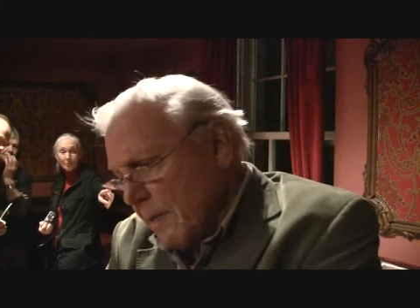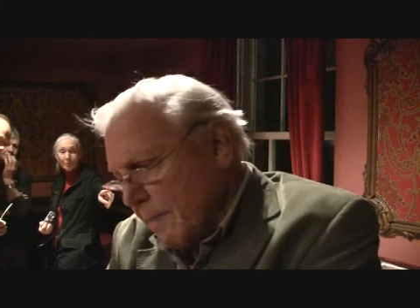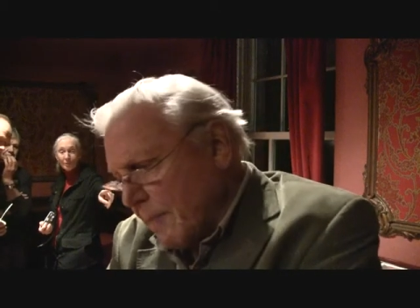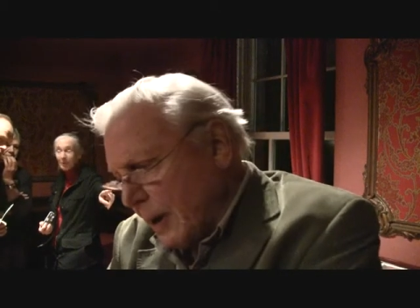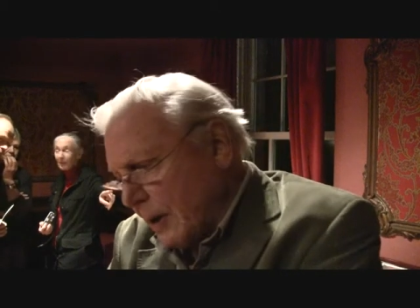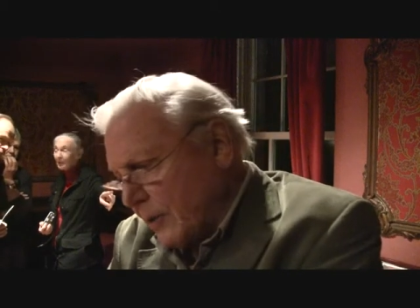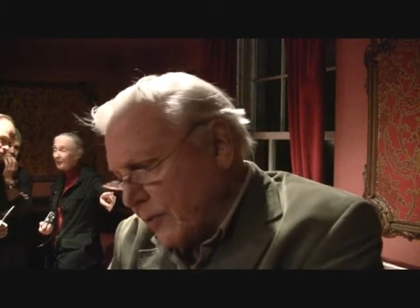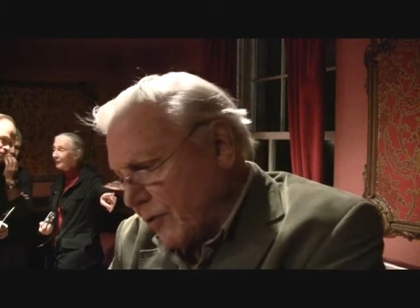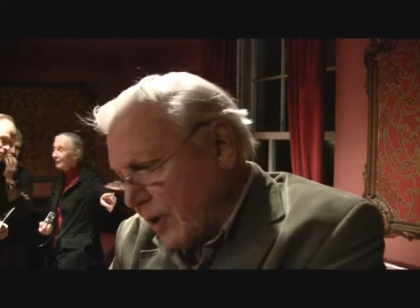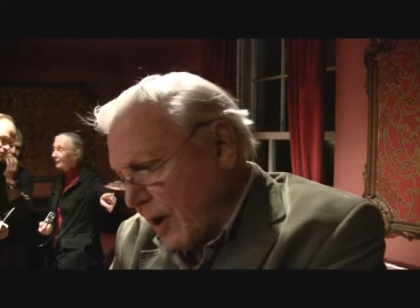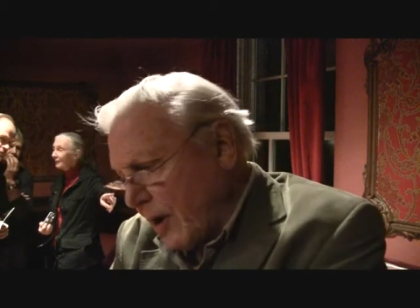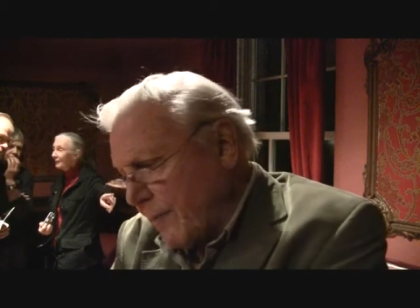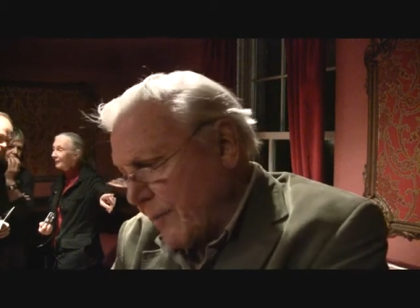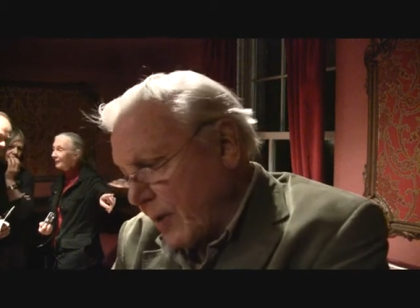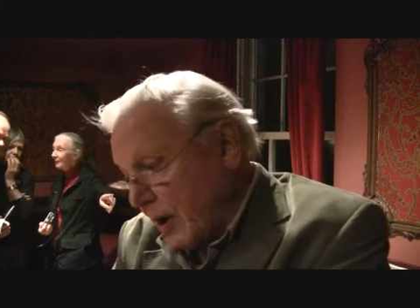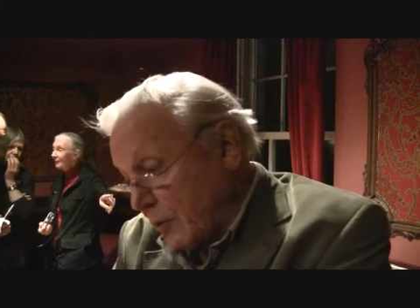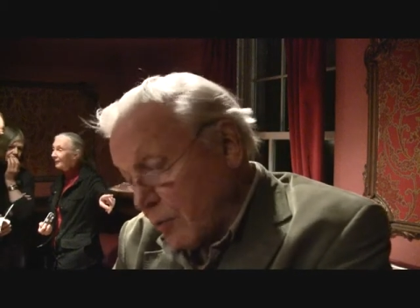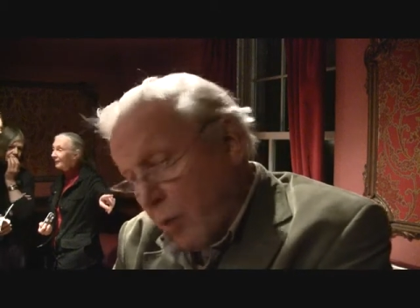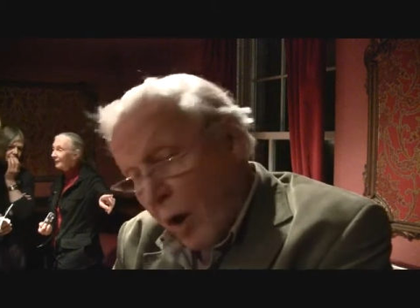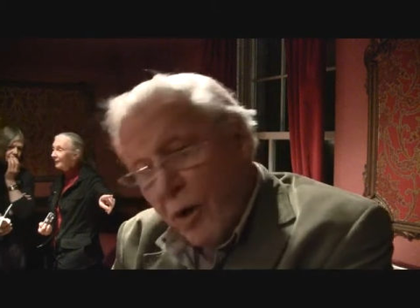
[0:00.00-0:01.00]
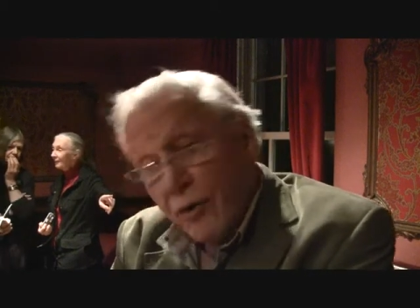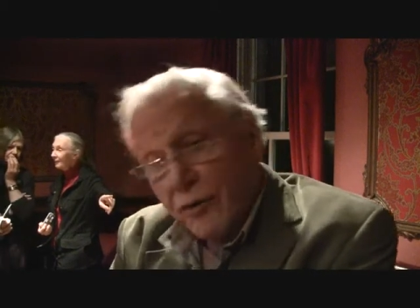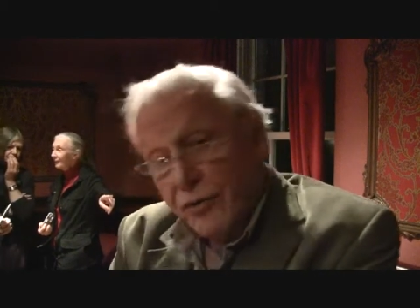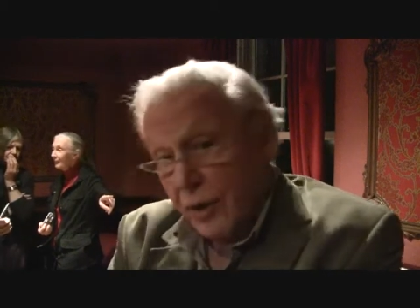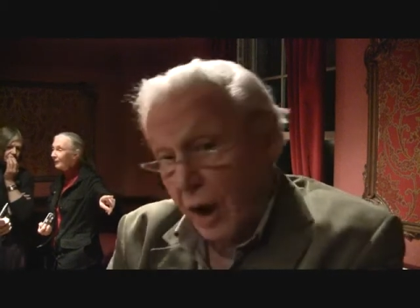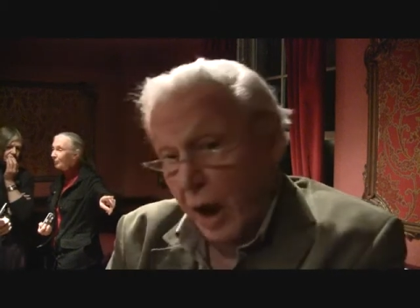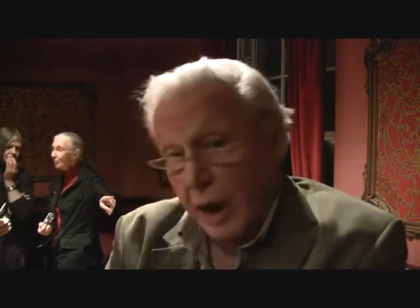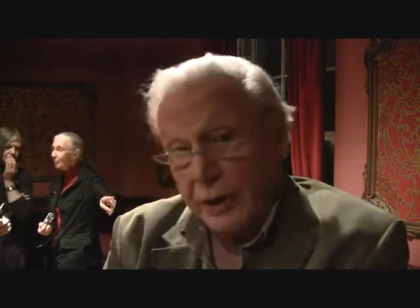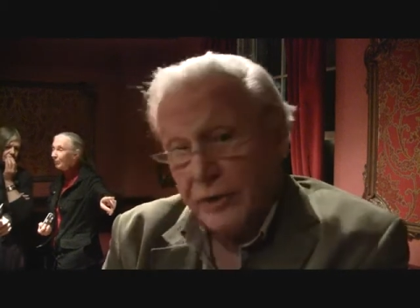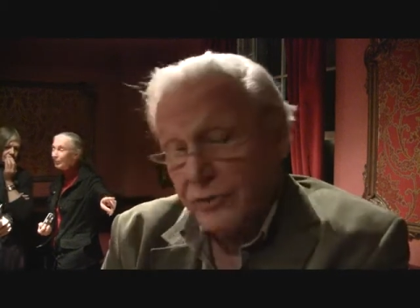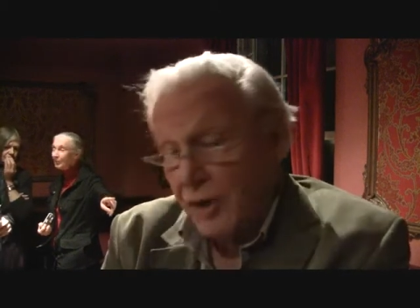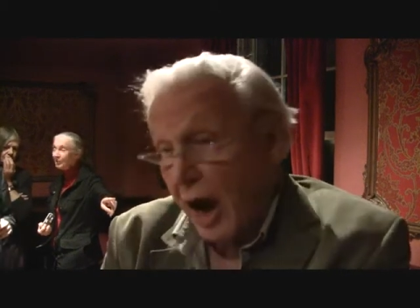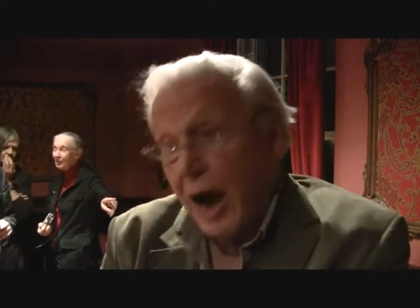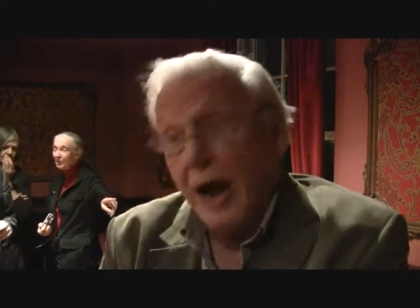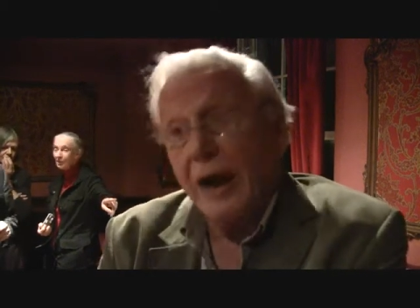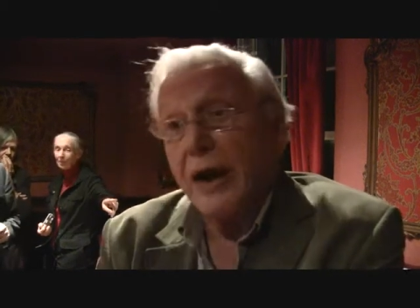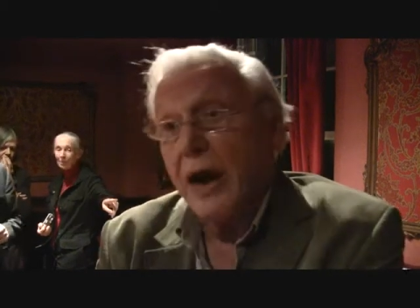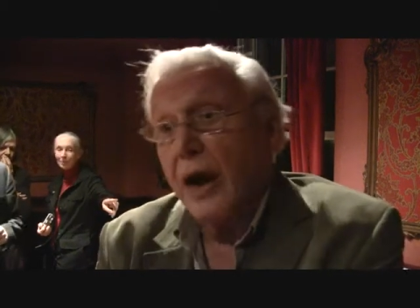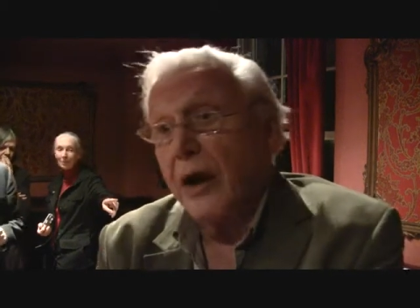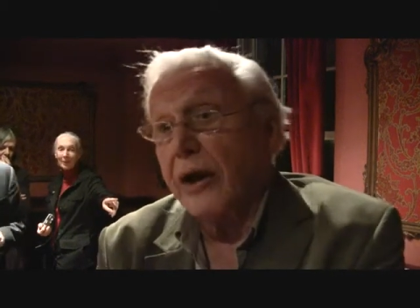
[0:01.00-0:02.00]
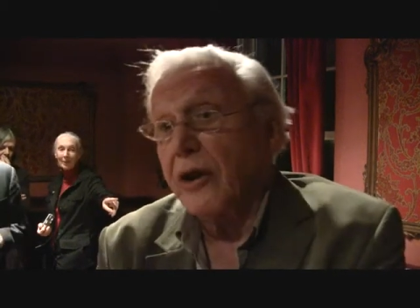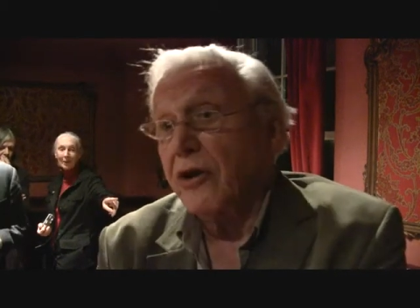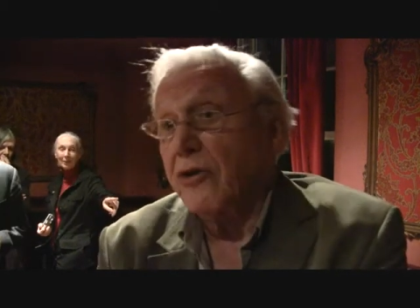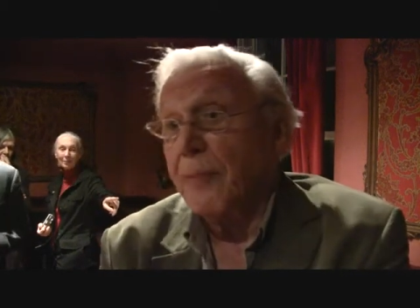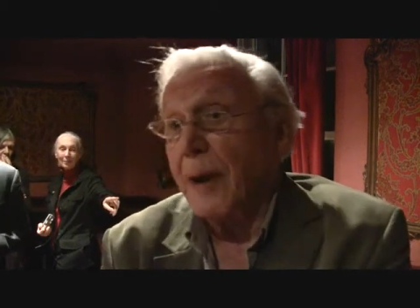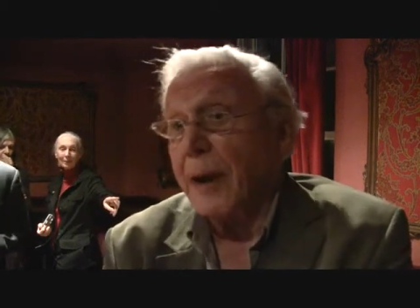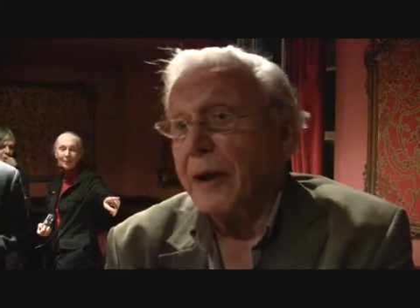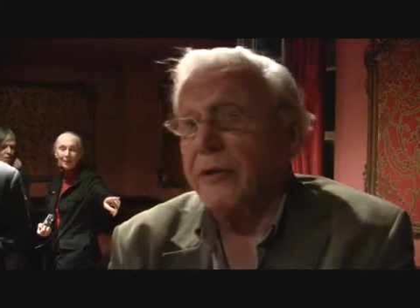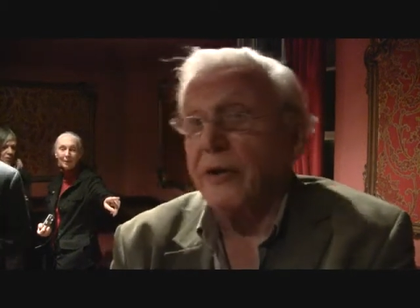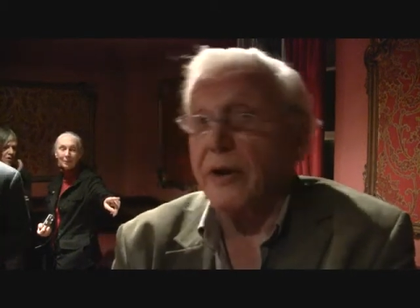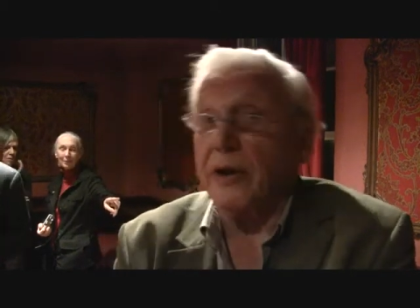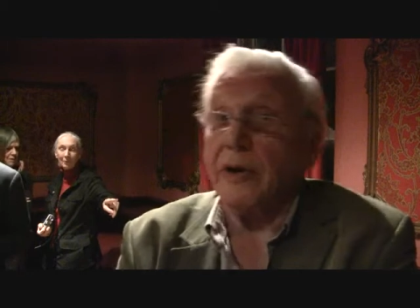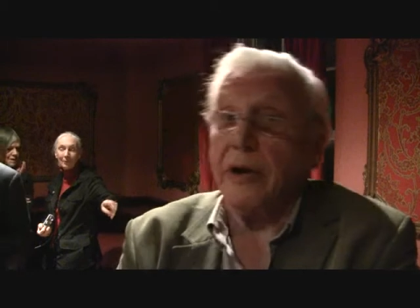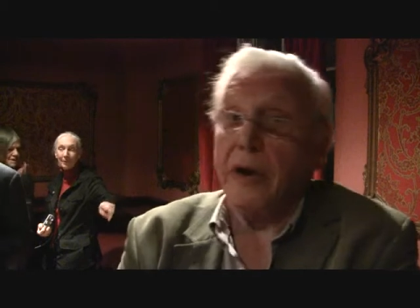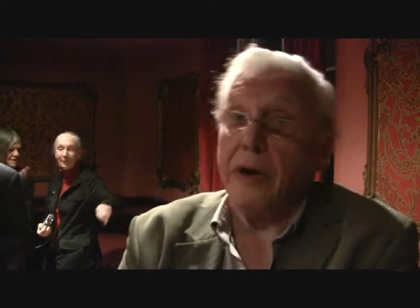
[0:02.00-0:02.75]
But it was entirely unexpected.